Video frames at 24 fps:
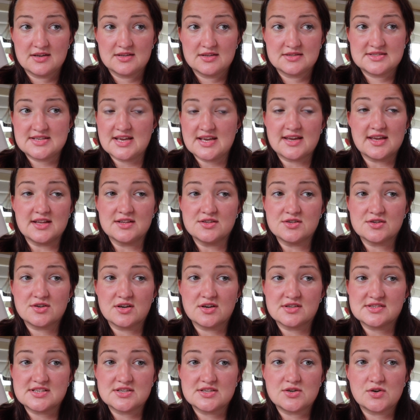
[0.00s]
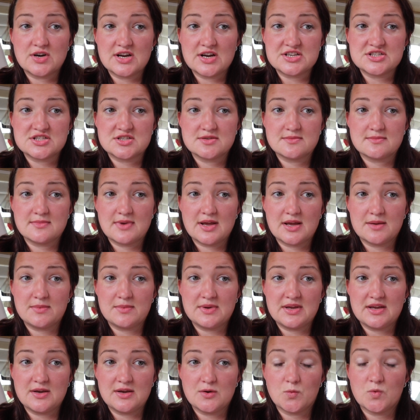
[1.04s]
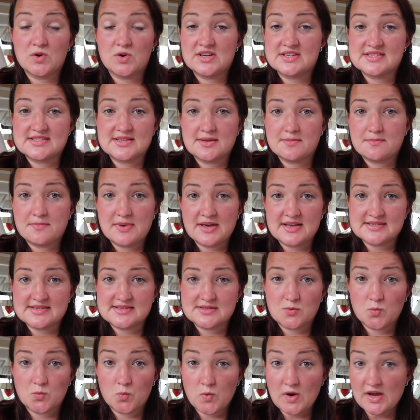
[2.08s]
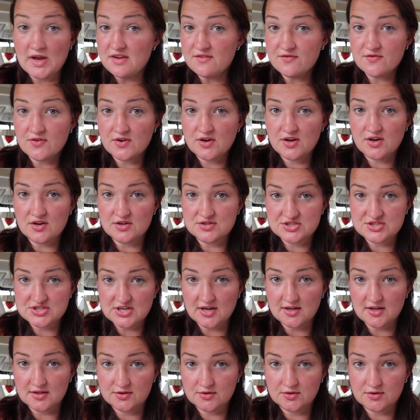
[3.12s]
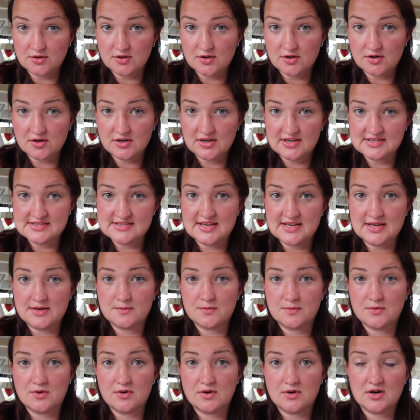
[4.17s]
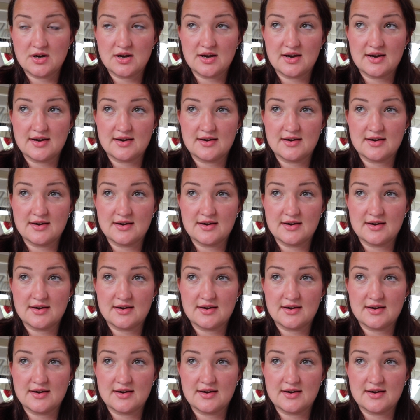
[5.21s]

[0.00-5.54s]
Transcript: Take into consideration maybe what is the best way for your child to learn. Is he more